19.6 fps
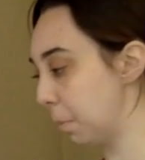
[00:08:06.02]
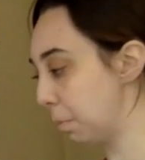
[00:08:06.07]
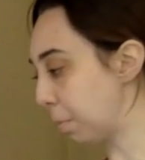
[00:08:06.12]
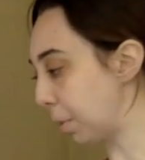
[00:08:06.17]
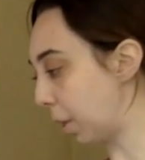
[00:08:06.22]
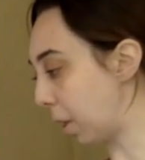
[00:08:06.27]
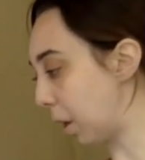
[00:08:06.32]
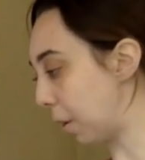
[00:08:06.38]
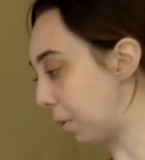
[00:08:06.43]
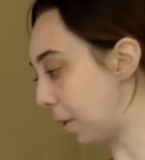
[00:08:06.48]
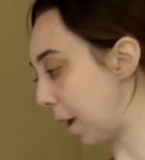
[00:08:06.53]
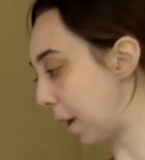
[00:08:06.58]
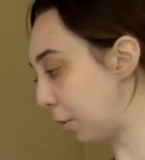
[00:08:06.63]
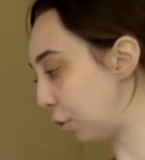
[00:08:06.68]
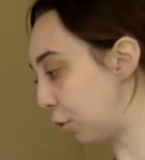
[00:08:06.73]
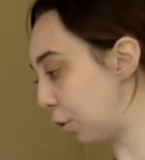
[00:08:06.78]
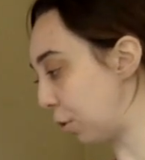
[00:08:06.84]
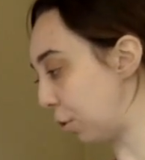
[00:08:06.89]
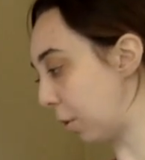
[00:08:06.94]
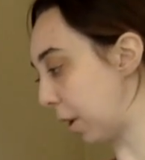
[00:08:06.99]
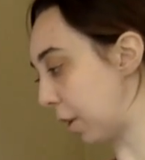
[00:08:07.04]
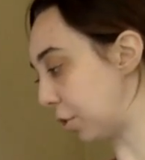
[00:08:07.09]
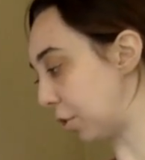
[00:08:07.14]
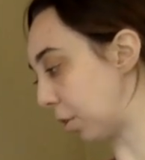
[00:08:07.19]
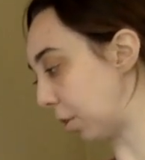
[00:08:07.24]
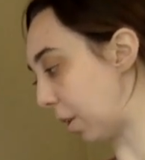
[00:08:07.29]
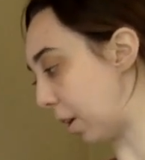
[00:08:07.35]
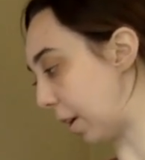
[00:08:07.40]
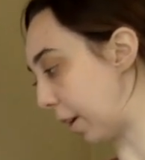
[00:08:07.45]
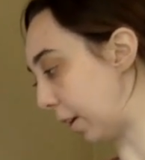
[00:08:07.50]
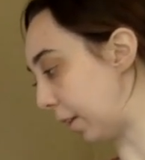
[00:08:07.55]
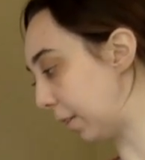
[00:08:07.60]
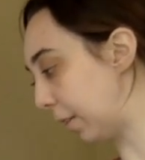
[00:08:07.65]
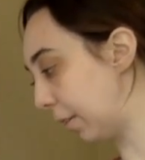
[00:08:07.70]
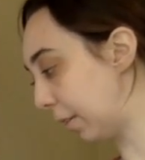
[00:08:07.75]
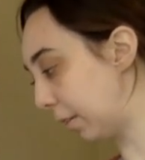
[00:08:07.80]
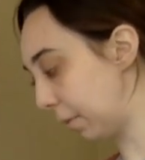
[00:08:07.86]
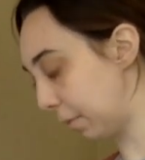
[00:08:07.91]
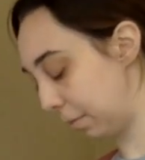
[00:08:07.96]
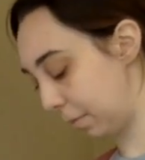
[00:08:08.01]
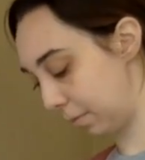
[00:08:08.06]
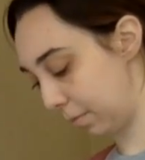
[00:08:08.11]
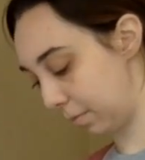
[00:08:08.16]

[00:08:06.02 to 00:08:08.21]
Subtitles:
Below that, 2 ledger lines,